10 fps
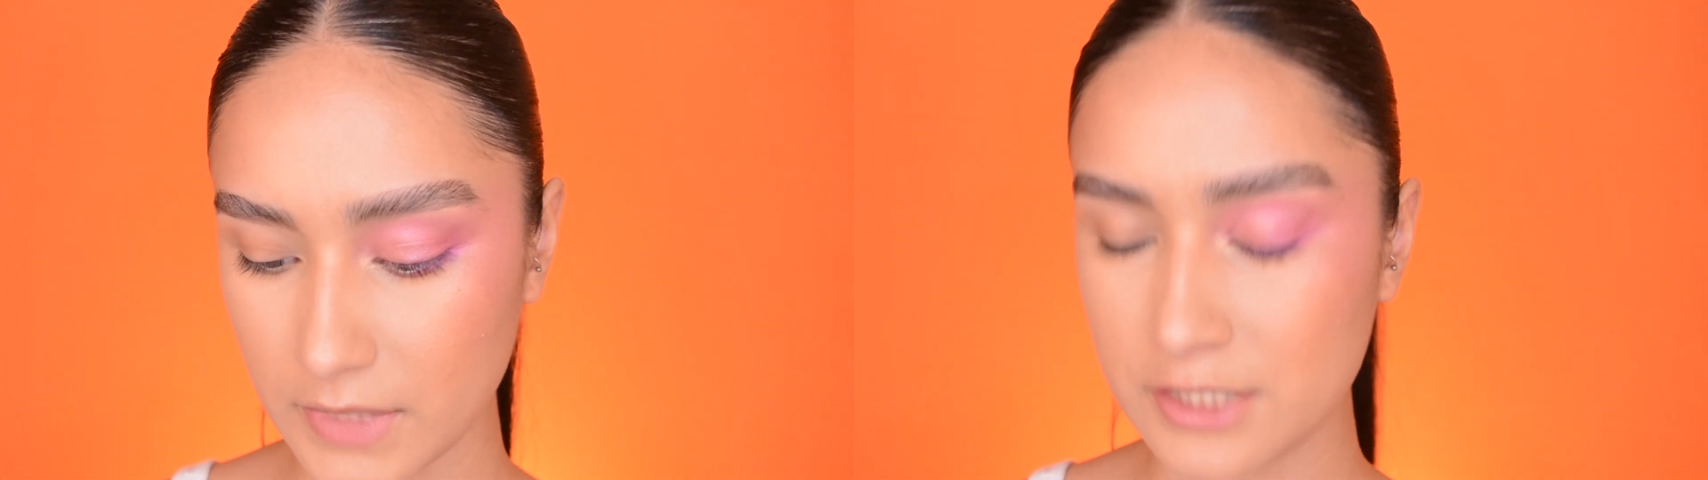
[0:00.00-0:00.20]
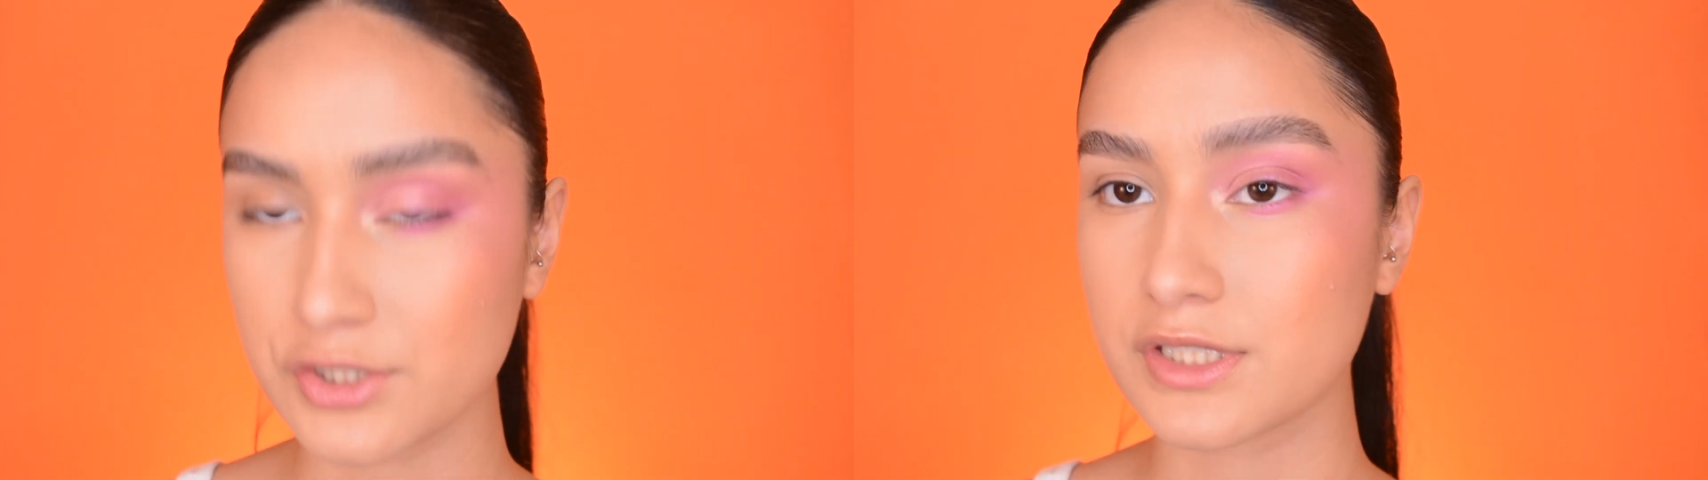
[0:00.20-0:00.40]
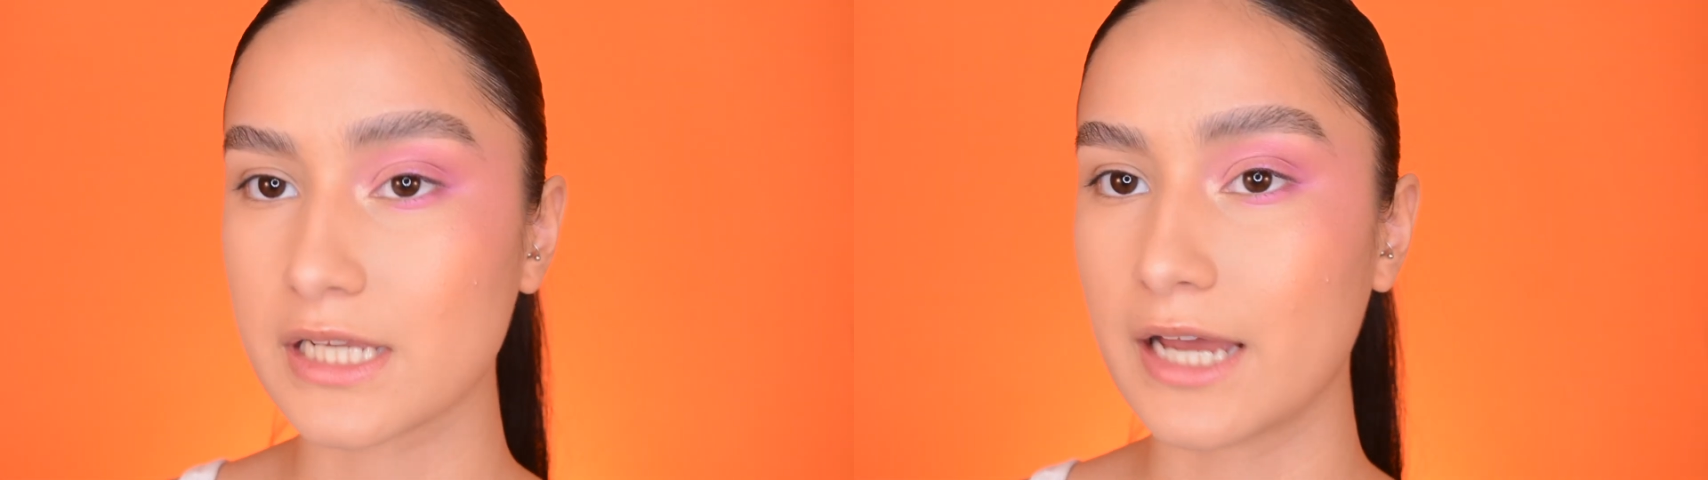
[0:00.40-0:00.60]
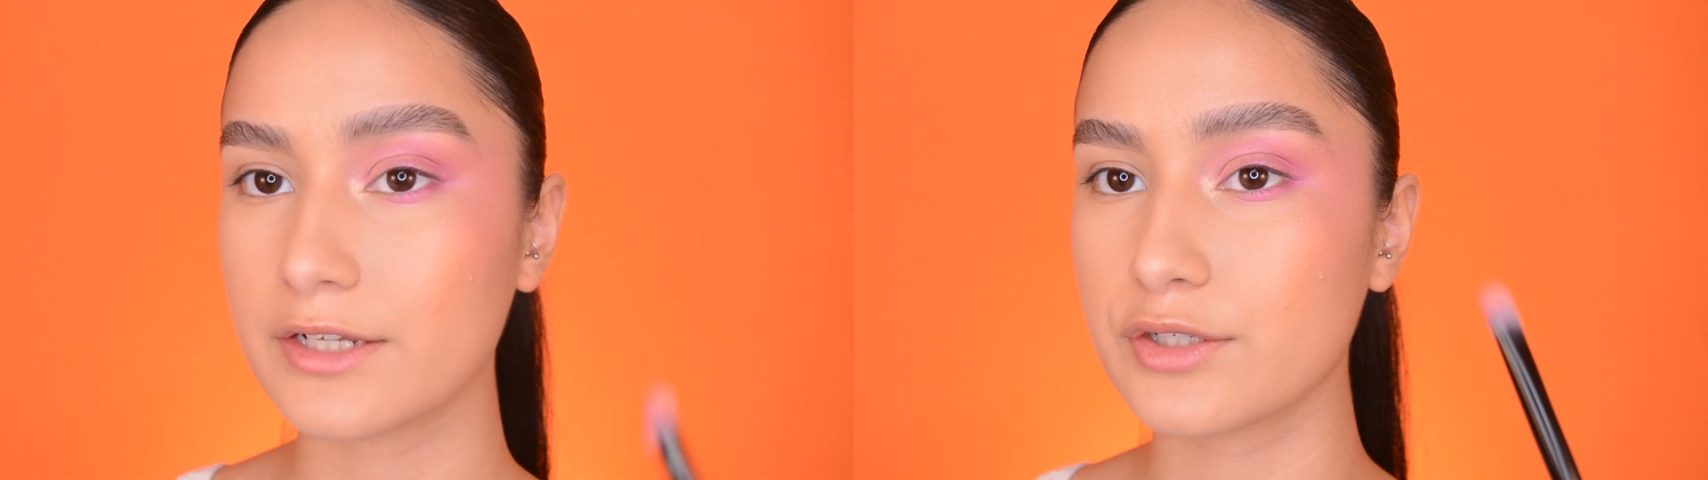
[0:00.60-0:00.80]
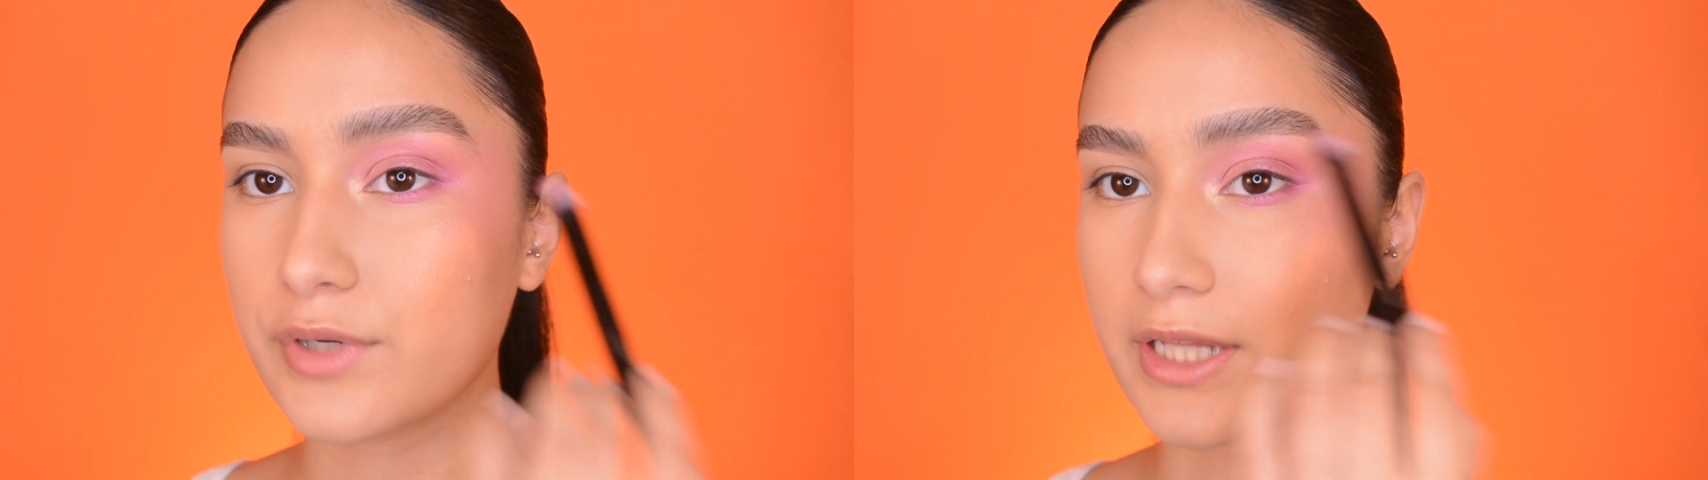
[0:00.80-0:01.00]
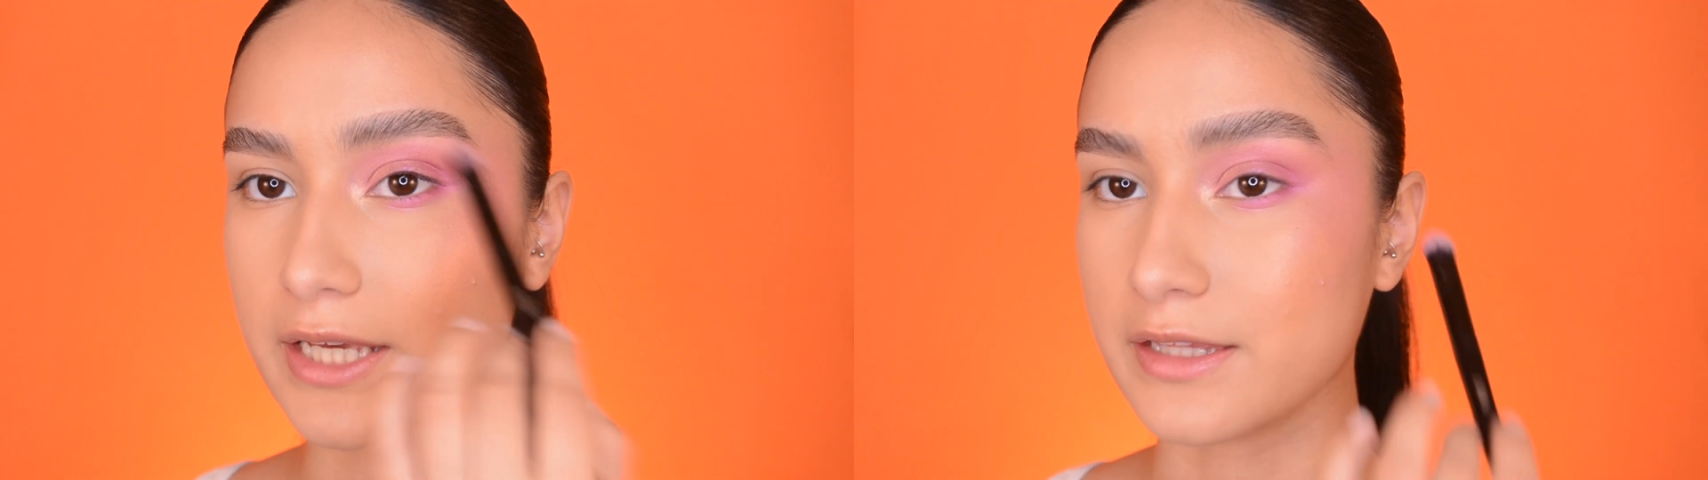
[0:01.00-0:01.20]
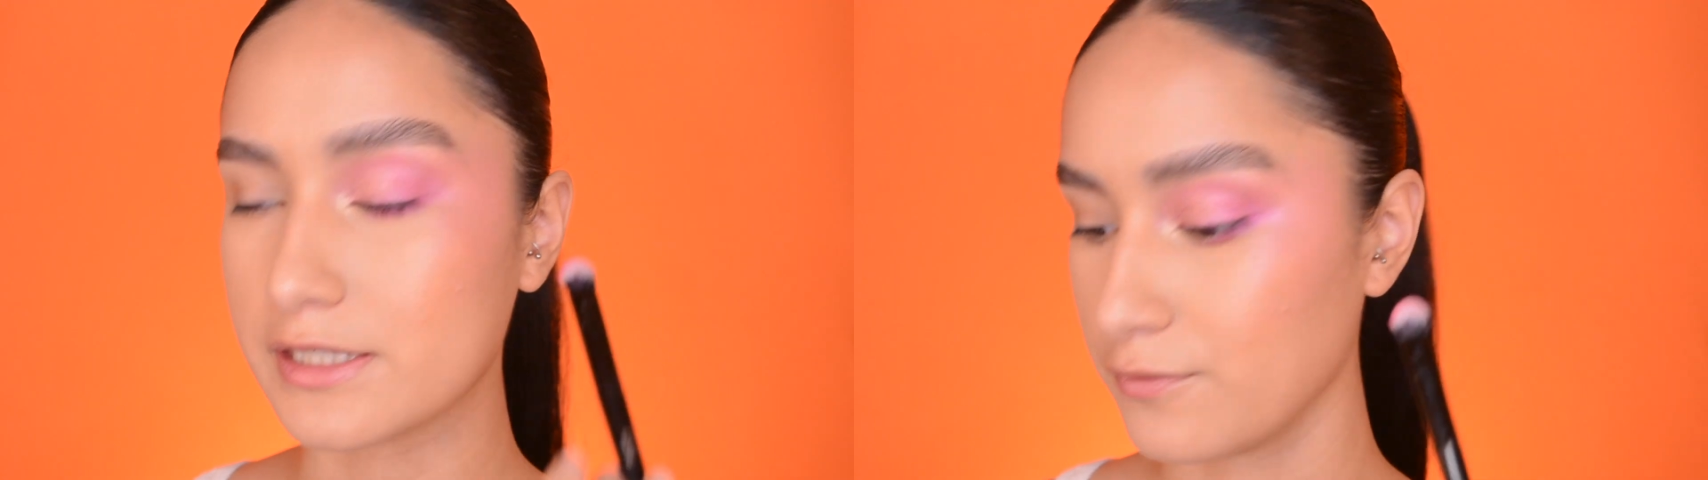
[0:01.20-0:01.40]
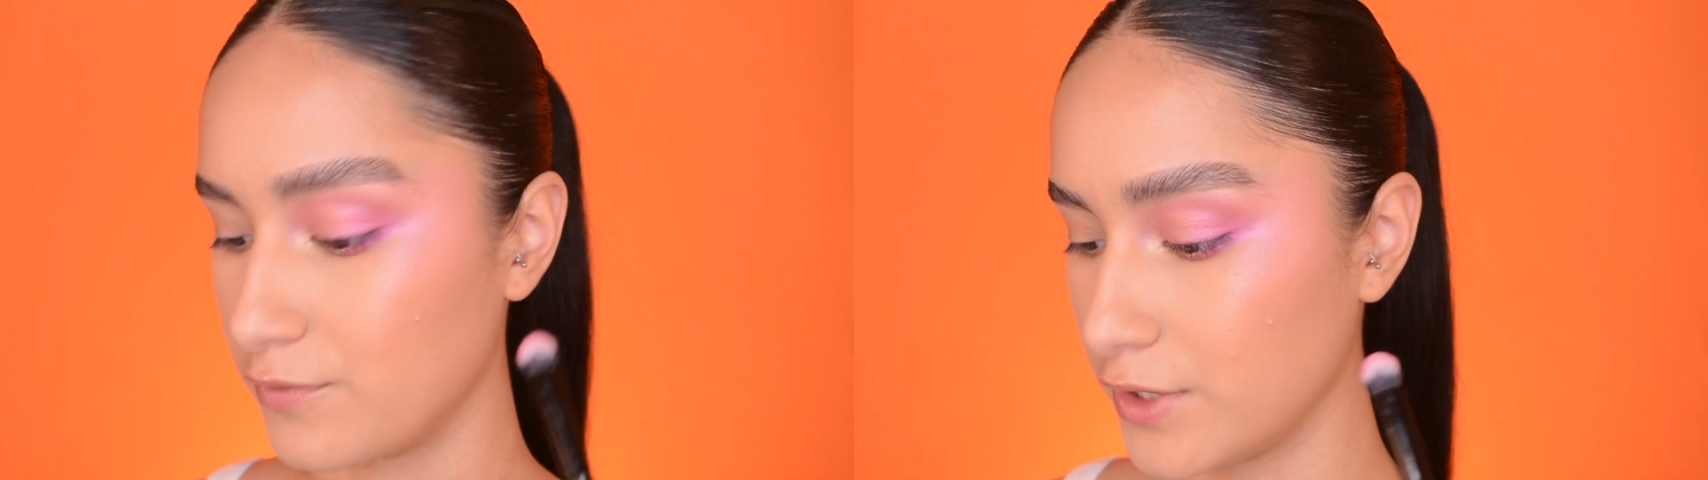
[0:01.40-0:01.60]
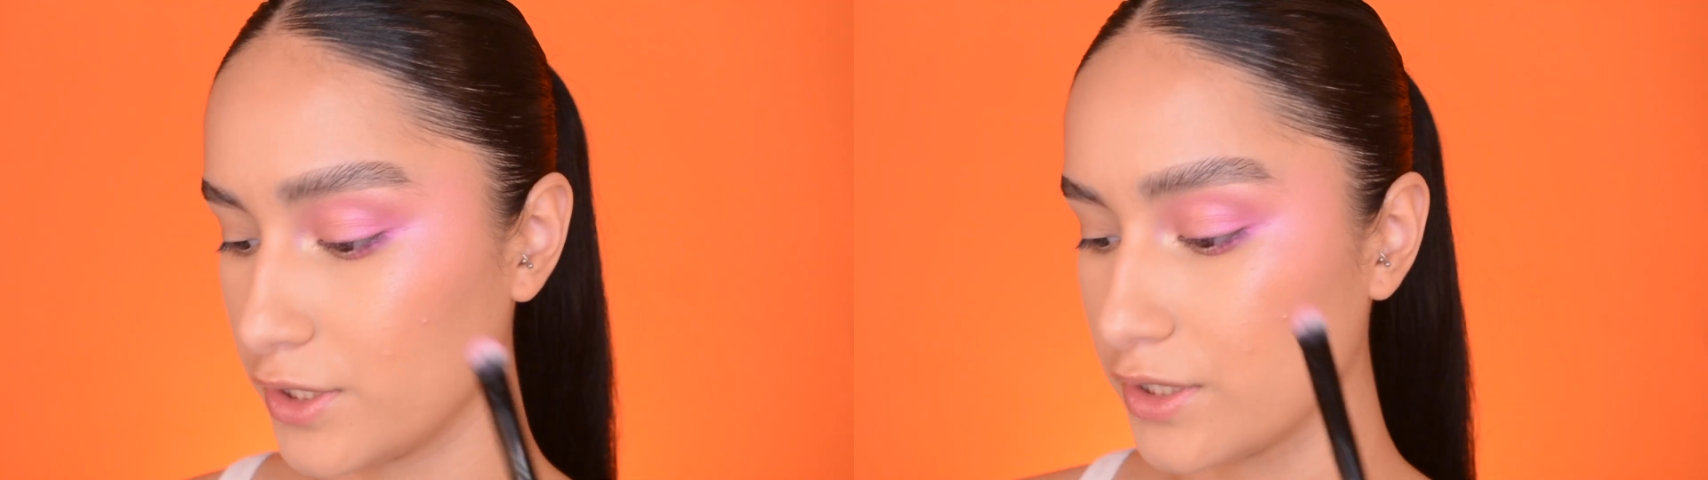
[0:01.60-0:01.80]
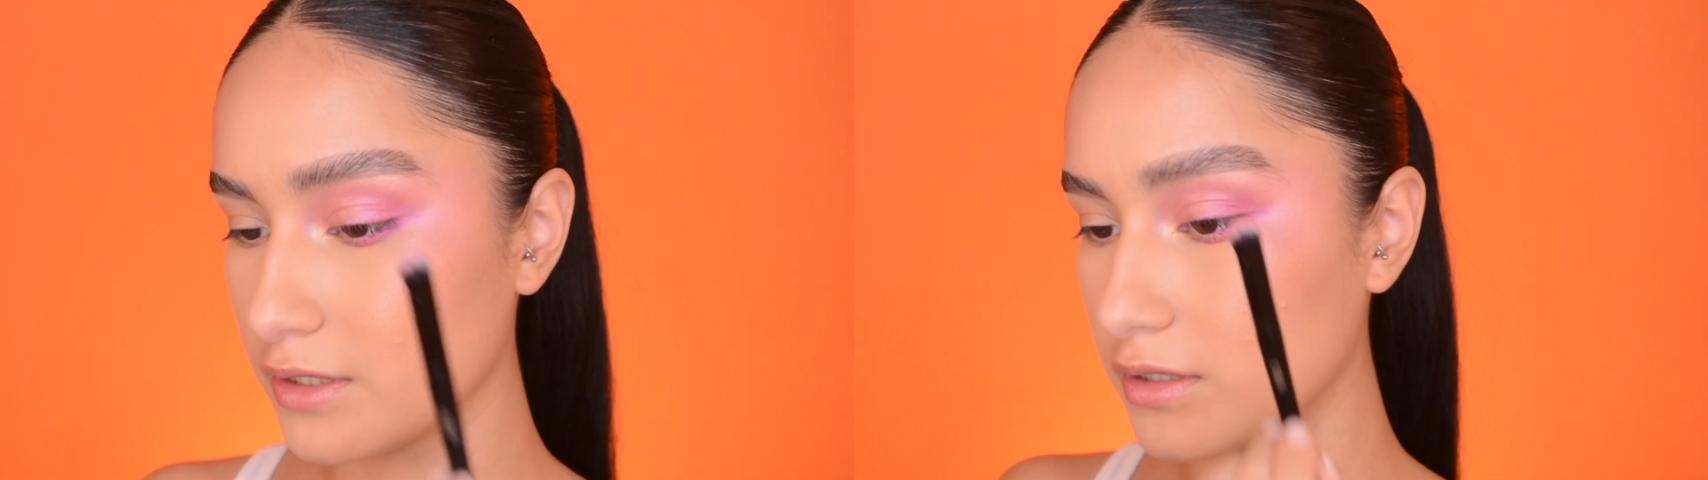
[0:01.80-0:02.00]
And she's kind of doing like this
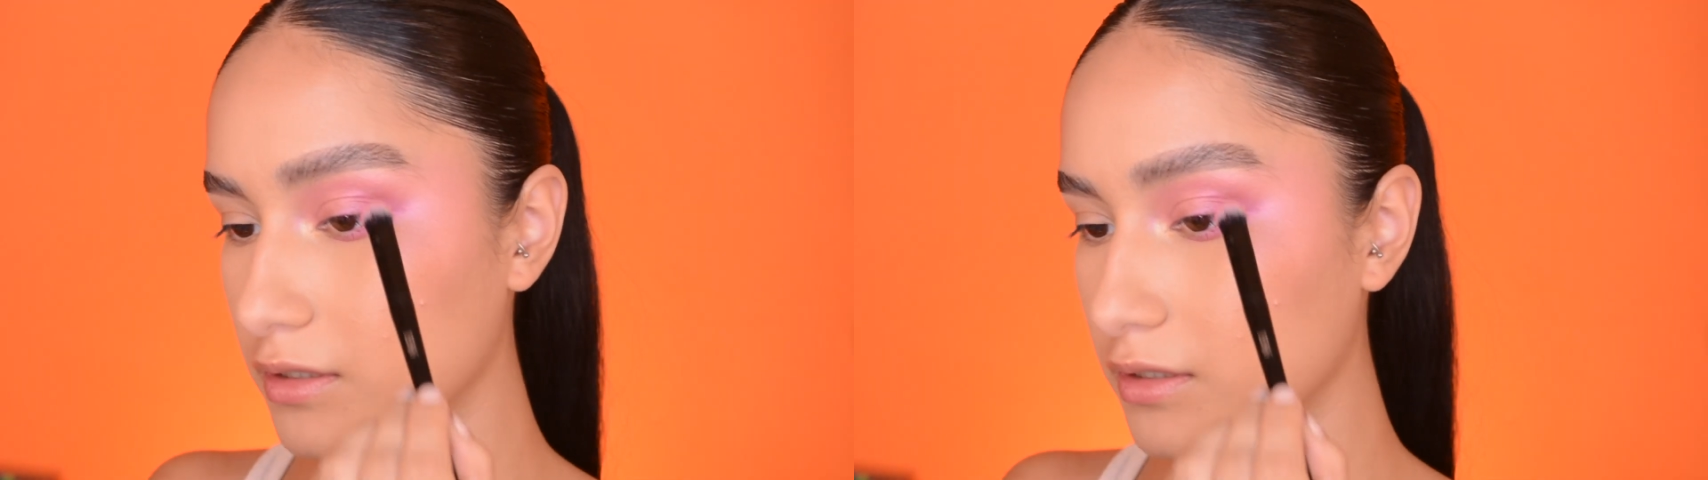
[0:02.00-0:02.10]
V